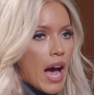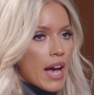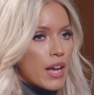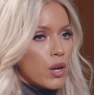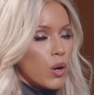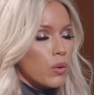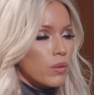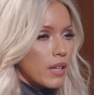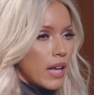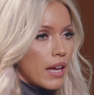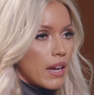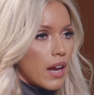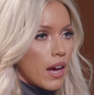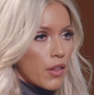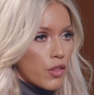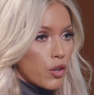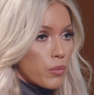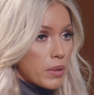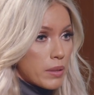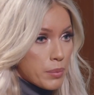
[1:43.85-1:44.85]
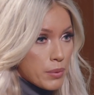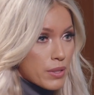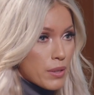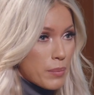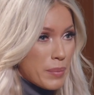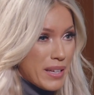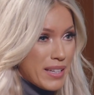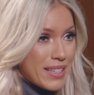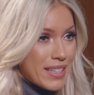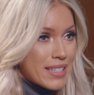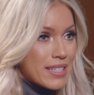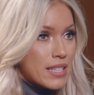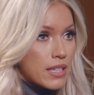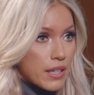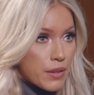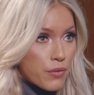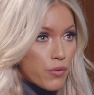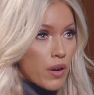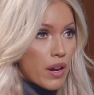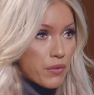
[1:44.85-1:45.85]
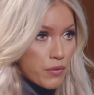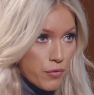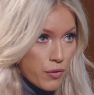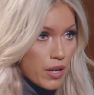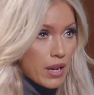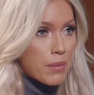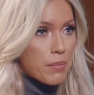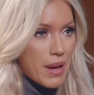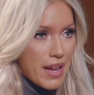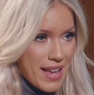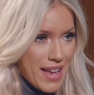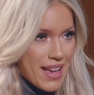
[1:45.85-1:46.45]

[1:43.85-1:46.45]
I don't let other people's opinions live rent free in my